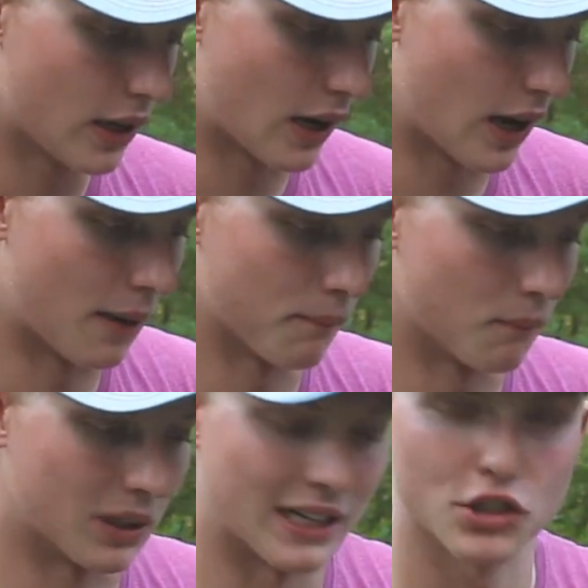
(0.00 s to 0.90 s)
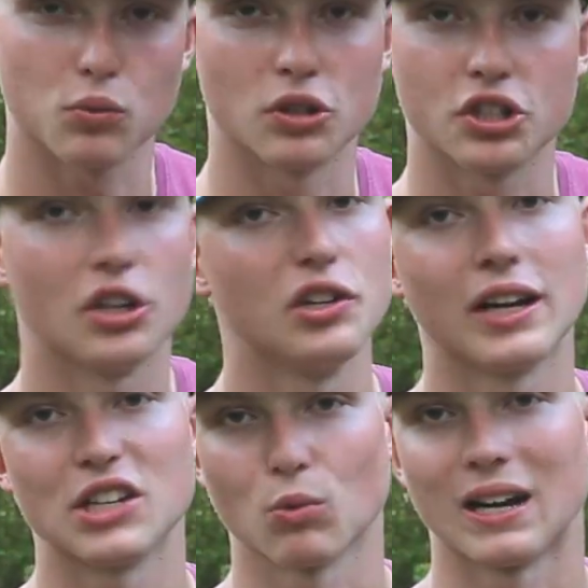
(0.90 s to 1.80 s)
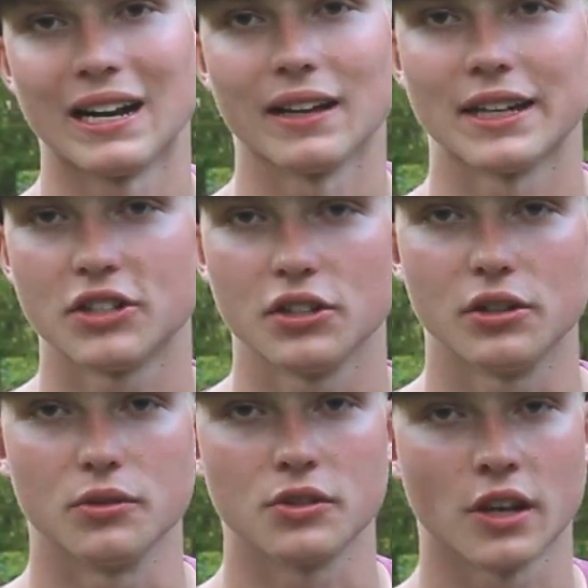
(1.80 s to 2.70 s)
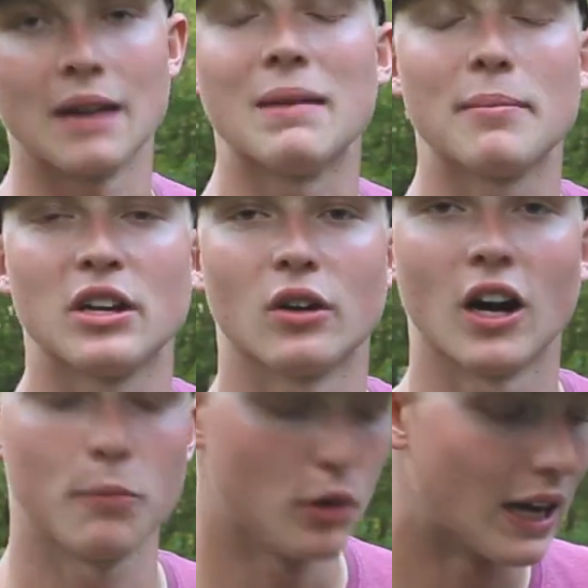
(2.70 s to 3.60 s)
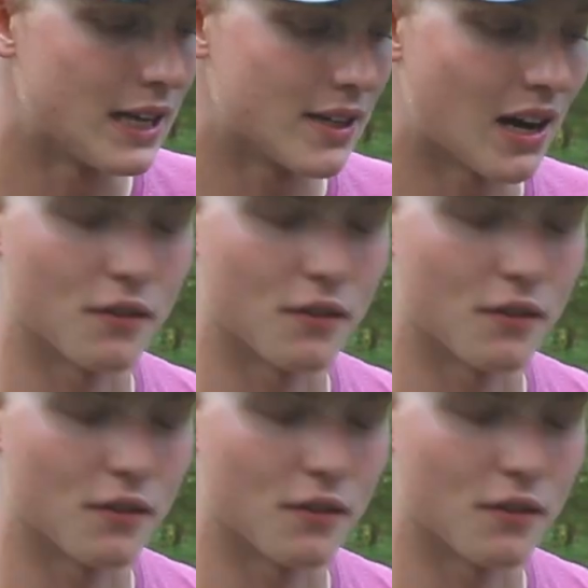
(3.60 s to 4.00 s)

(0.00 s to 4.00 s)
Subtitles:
but I just want to show you guys what I like to use, and maybe it'll help you guys out